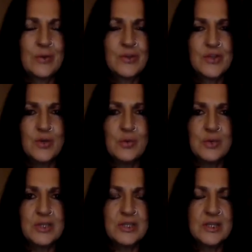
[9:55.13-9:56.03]
Because who
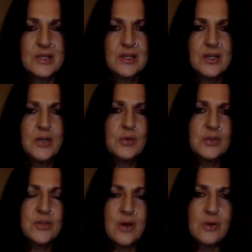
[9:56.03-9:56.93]
would
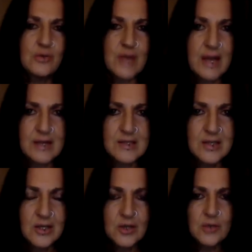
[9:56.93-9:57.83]
know that?
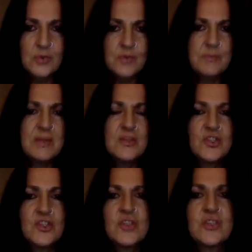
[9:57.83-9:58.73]
Who would be the
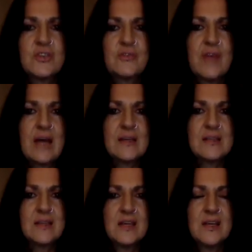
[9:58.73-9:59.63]
judge of that?
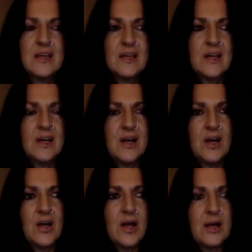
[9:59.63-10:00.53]

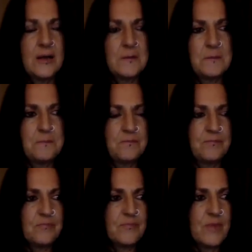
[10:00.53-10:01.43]

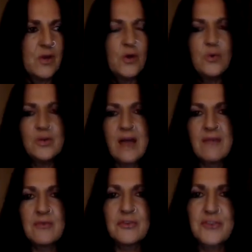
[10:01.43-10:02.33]
Who would have
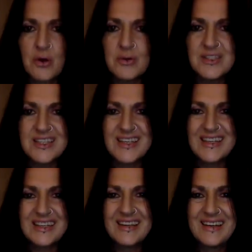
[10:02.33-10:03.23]

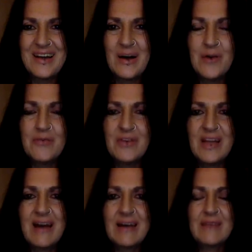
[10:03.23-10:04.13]
authority over
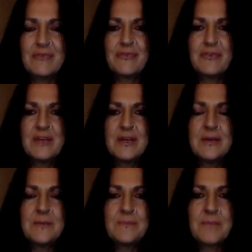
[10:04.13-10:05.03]
life?
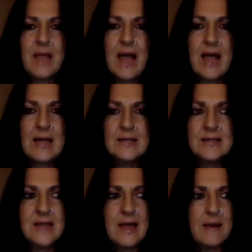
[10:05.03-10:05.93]

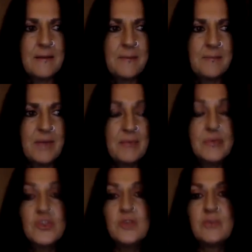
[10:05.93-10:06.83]
And people
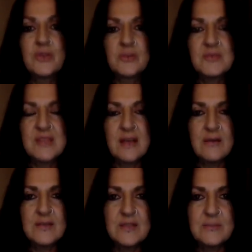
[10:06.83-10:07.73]
do put
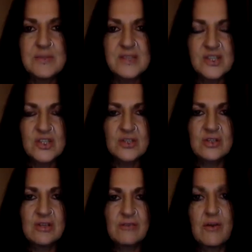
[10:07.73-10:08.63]
themselves in a position
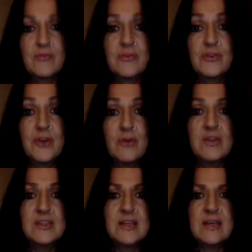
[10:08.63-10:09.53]
of
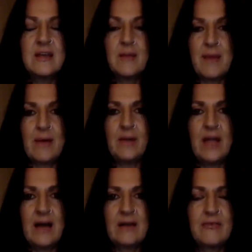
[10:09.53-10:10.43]
authority about
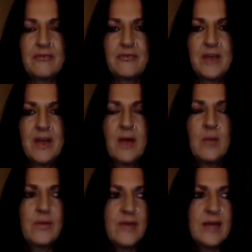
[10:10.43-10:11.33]
life
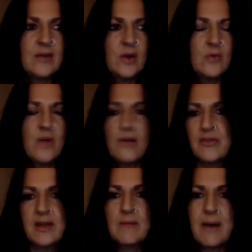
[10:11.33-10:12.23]
when they know
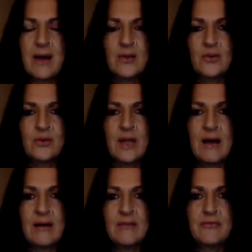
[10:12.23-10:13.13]
nothing about your
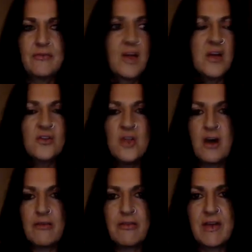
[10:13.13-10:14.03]
life,
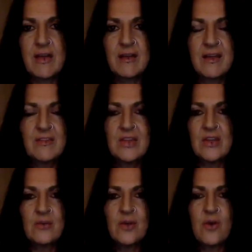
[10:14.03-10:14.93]
nothing. They
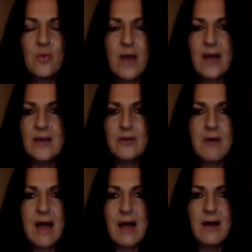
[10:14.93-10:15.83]
don't know where you're
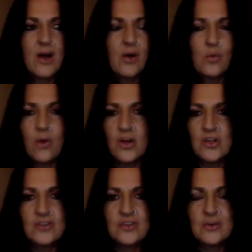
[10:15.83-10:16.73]
at, what
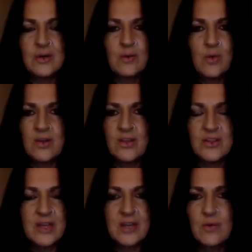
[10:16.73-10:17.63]
you're doing, what you
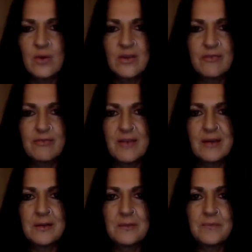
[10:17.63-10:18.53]
think, what you
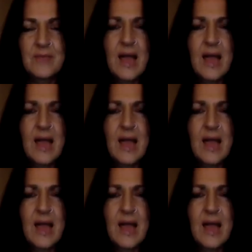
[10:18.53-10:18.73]
feel.